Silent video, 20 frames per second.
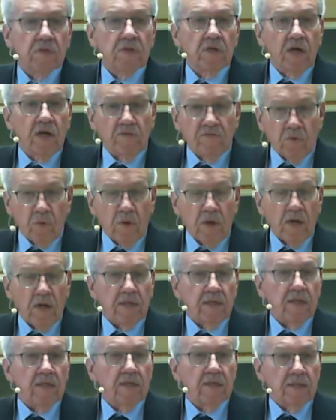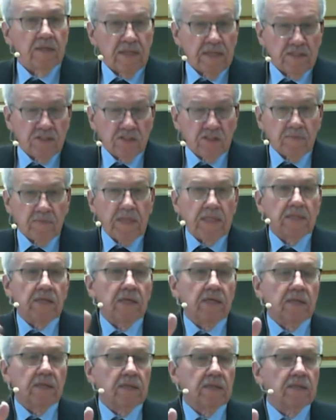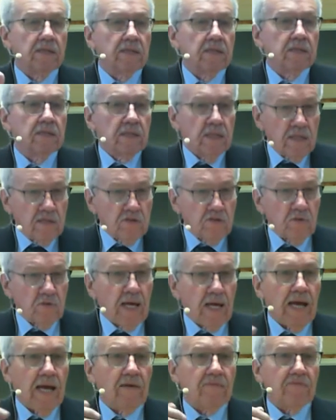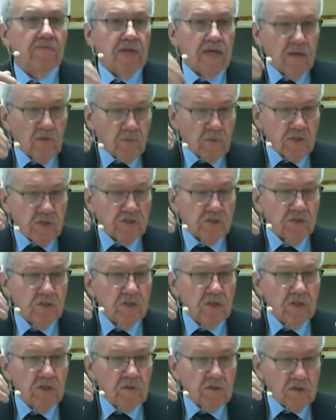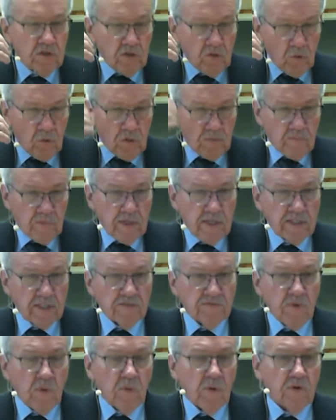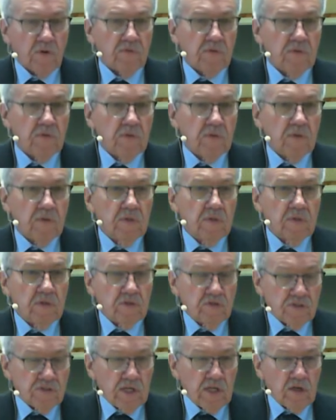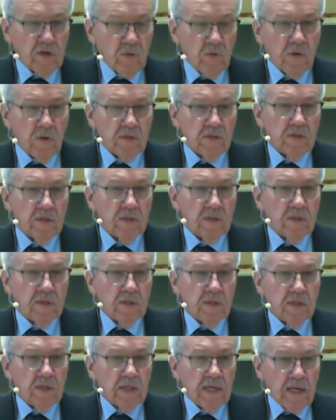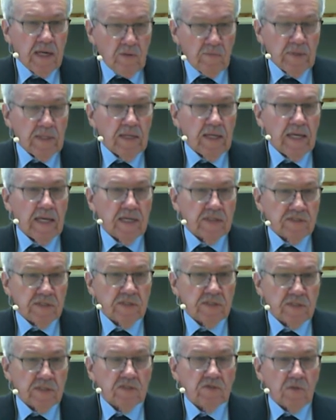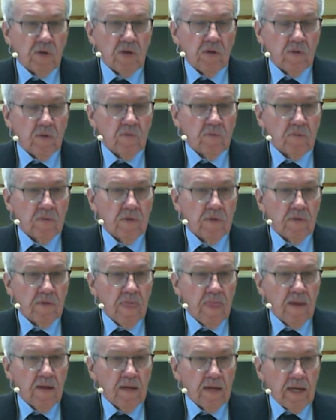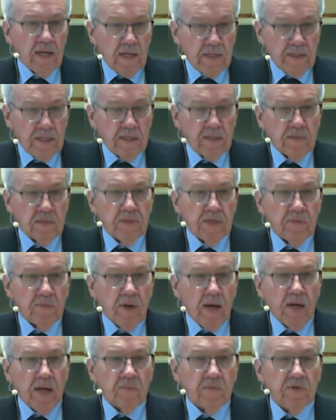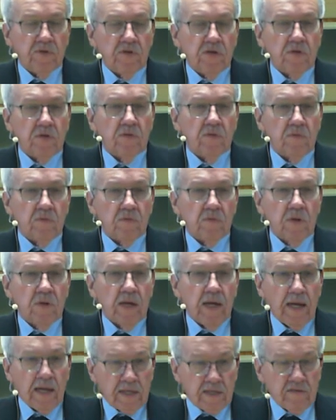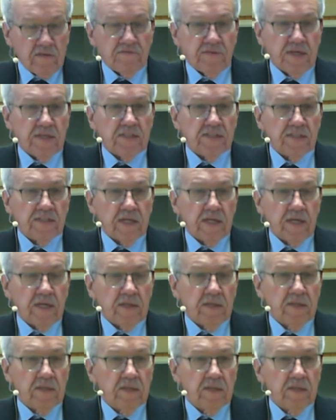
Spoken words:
of what needs to be done in your life, that which the Lord brings forth. You say, "Lord, I realize this is wrong. I need to be right with you. I confess that.